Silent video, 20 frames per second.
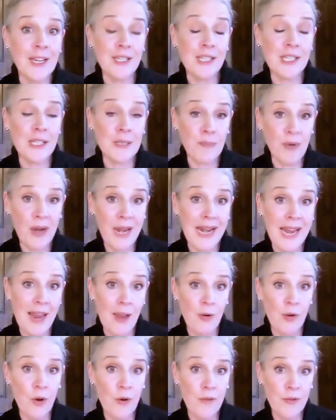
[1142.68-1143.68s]
spread
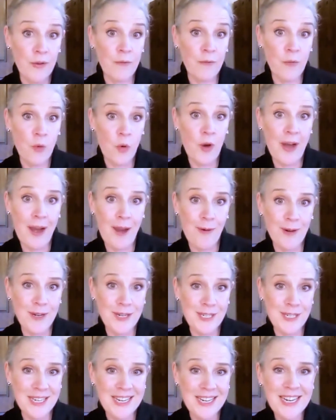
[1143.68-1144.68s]
out over four
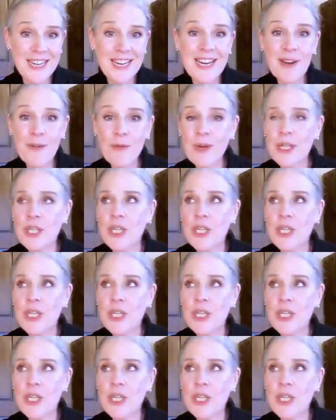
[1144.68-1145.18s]
hours, which